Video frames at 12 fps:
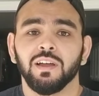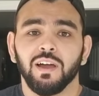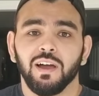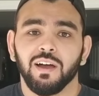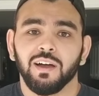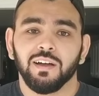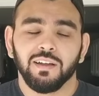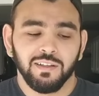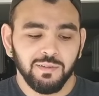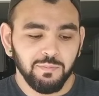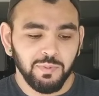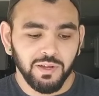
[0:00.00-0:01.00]

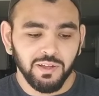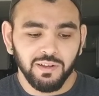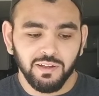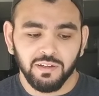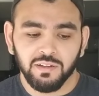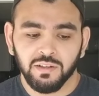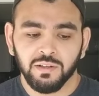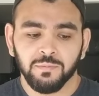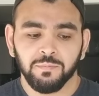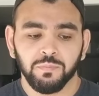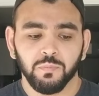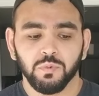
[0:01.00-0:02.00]
But
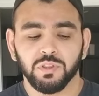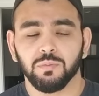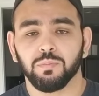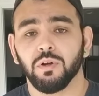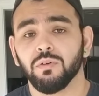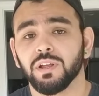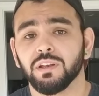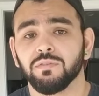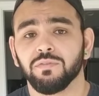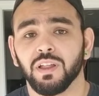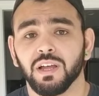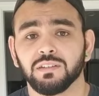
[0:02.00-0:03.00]
with the pronated
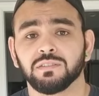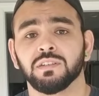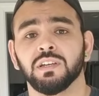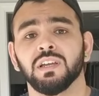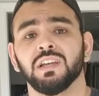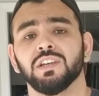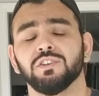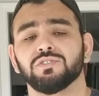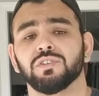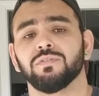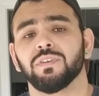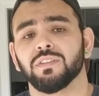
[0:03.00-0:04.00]
flies, you should
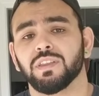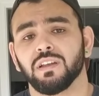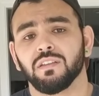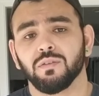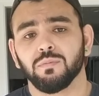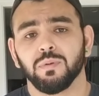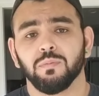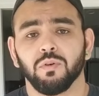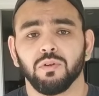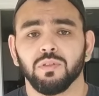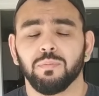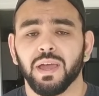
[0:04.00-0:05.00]
have felt that a little bit more in
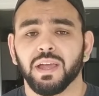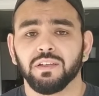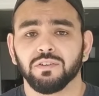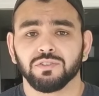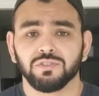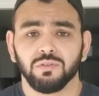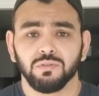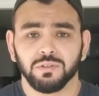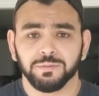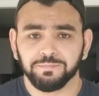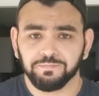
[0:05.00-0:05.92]
the back of your shoulder.